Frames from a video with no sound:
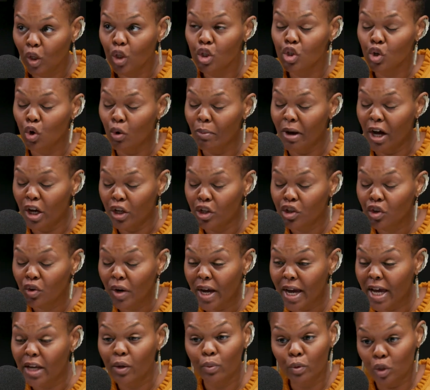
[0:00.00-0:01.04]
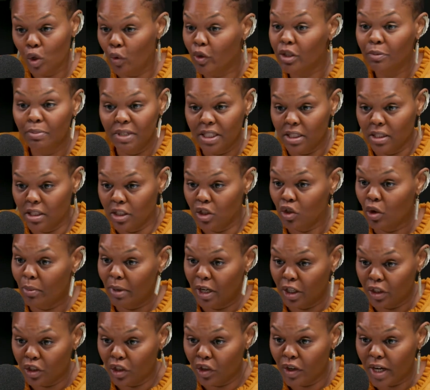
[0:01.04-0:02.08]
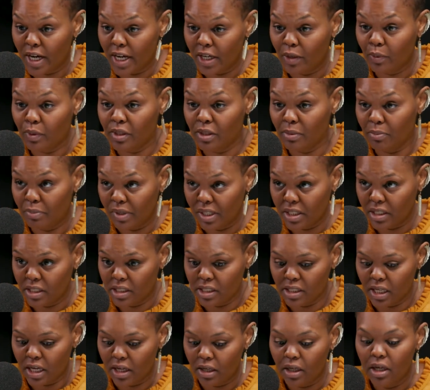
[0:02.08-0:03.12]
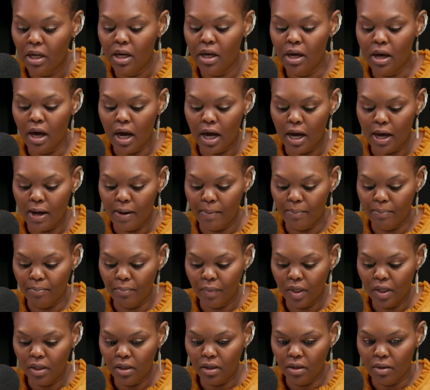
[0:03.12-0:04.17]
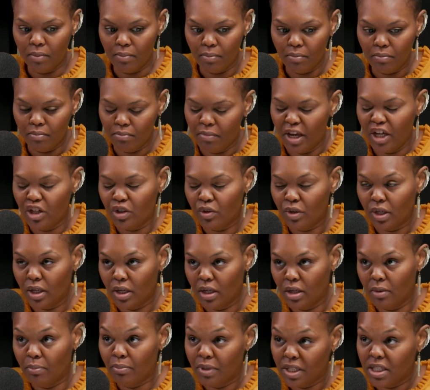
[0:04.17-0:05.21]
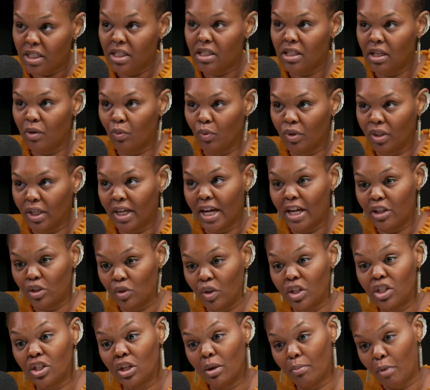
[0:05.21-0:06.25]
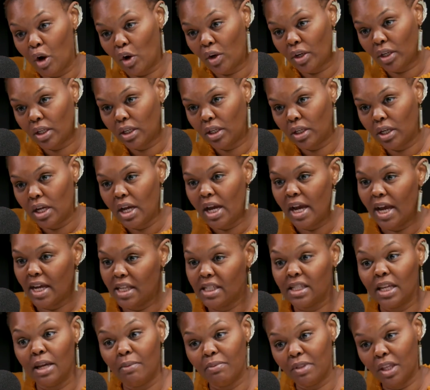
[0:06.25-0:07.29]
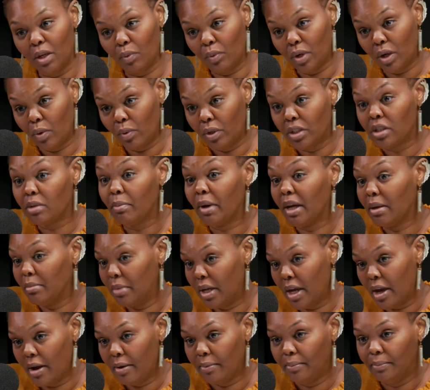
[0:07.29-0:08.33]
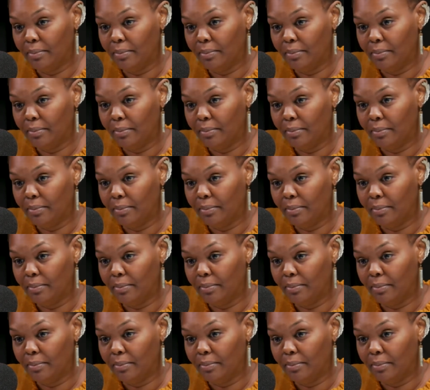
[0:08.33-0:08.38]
So my undergrad, it was always business. So my undergrad, it was in business. I majored in business and with a concentration in marketing, and same thing when I went to my MBA.